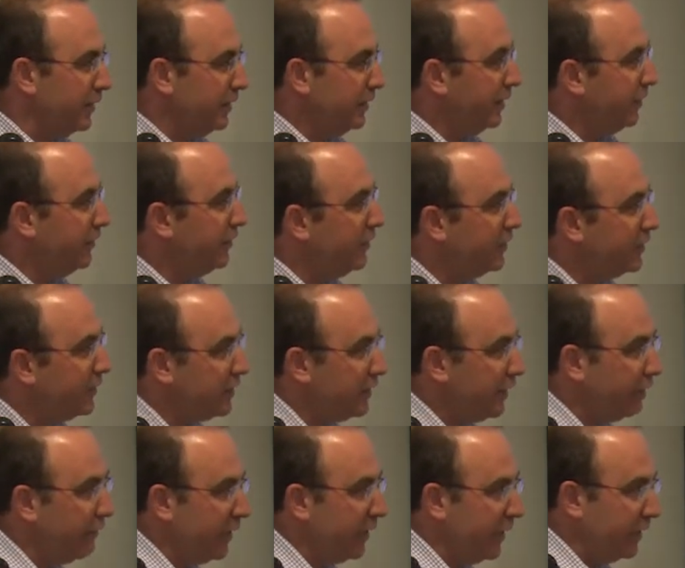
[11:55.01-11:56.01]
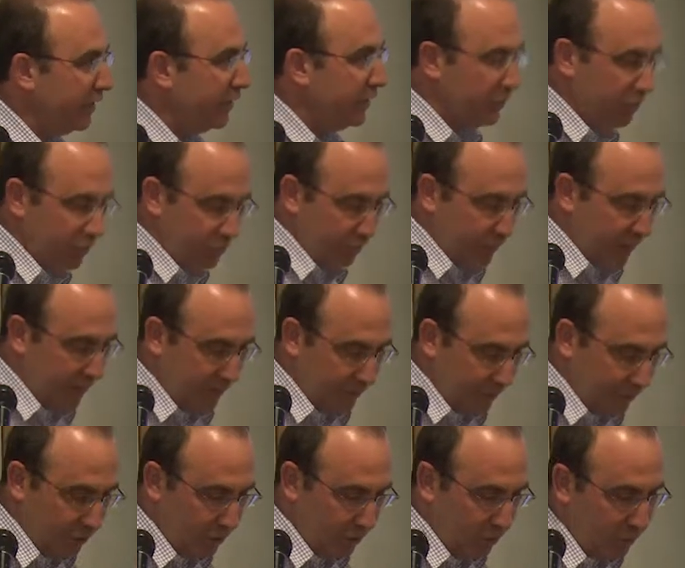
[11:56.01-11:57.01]
the things that are related to
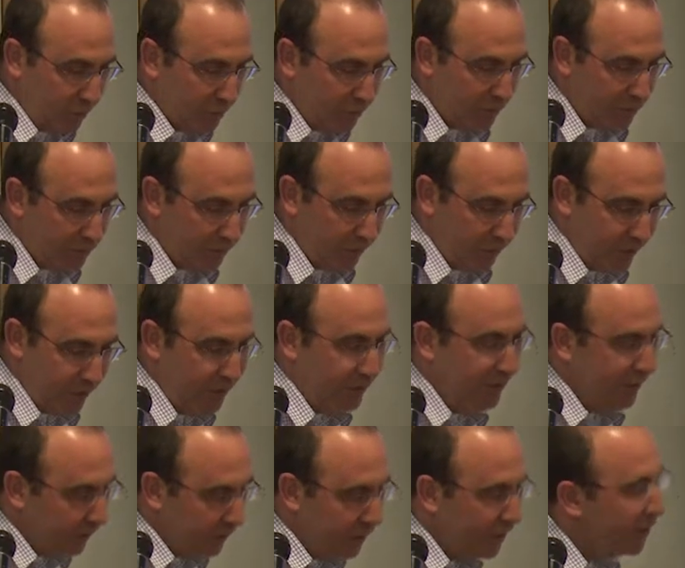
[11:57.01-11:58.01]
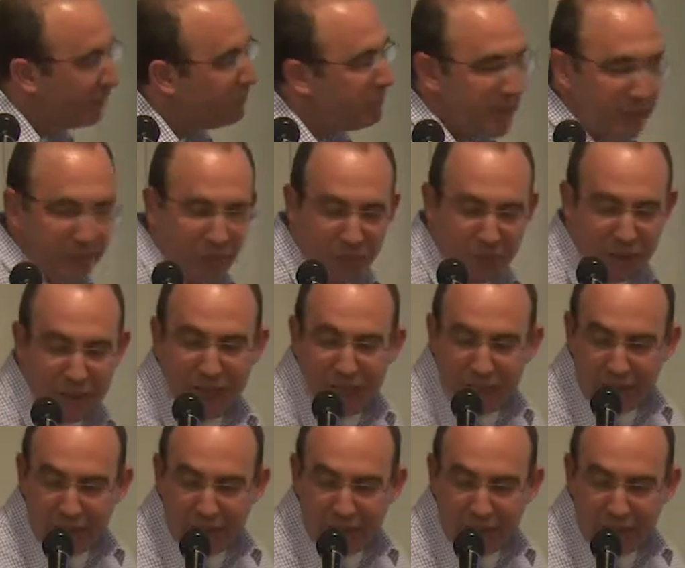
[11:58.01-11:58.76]
memory, learning and memory.